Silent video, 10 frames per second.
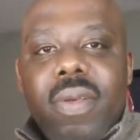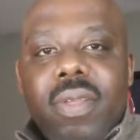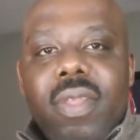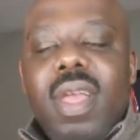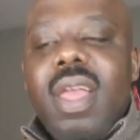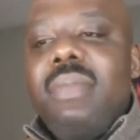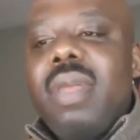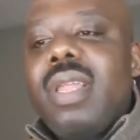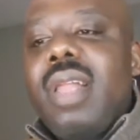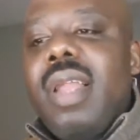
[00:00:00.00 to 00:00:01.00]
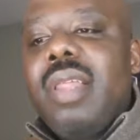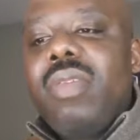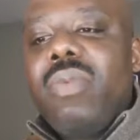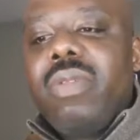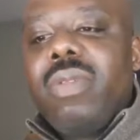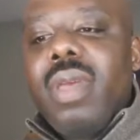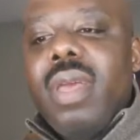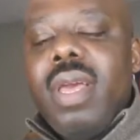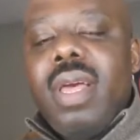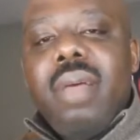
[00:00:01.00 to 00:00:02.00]
The same methodology was
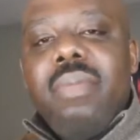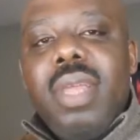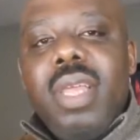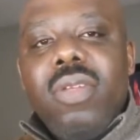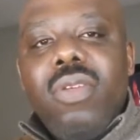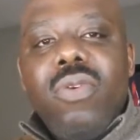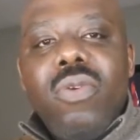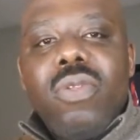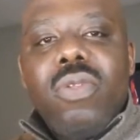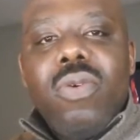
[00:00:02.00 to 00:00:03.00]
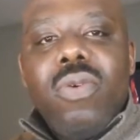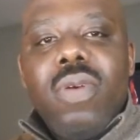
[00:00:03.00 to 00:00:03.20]
being used to